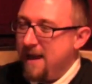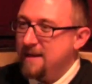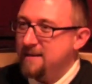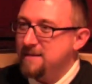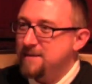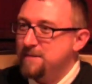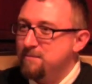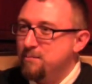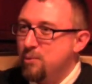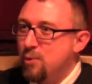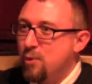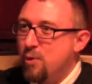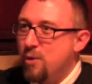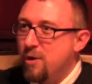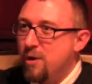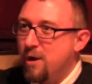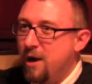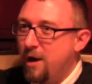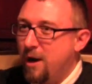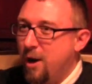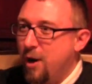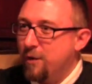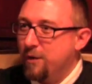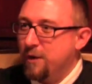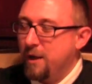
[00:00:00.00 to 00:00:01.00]
It's more
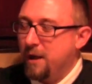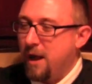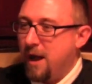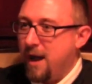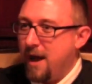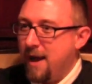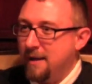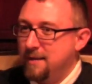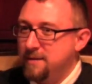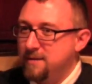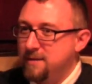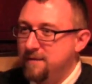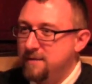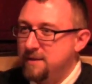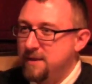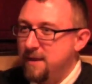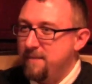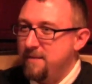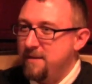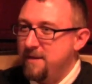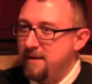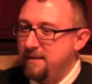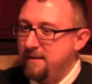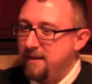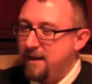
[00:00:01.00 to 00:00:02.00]
along the lines of
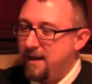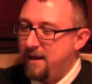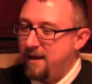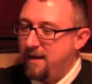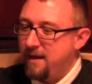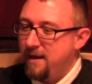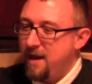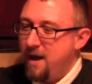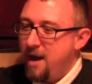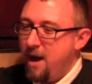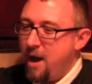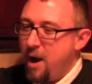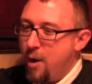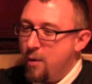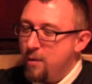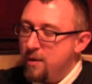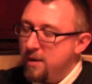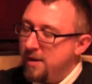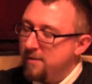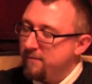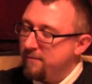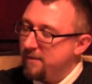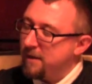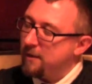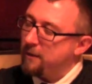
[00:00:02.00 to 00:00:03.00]
something that
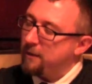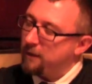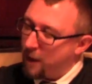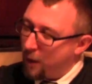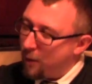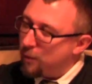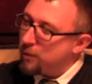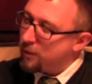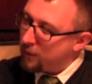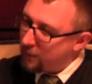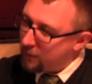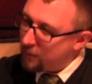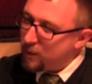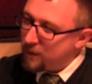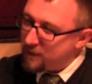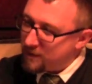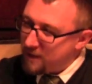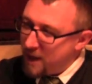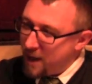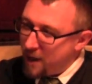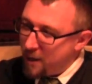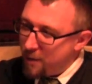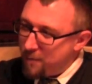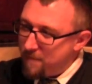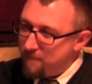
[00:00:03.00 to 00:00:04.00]
only a real local would
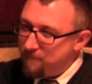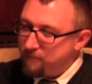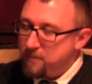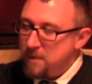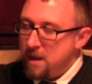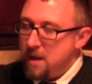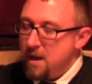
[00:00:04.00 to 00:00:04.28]
know.